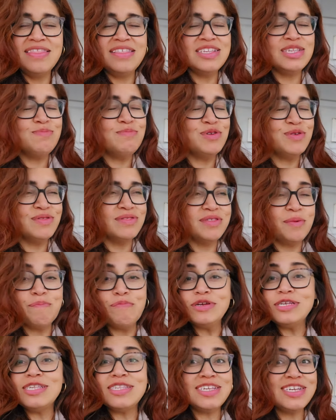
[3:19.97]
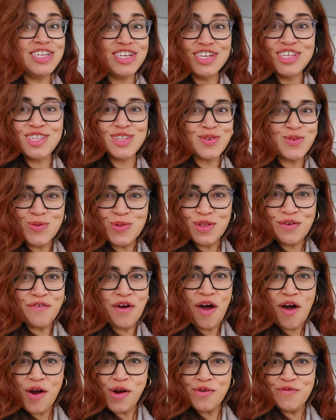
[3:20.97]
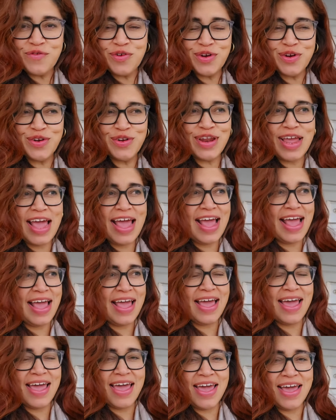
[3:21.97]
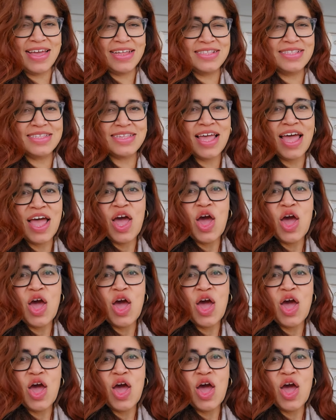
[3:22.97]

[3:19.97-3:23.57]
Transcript: this the prestigious school of Harvard and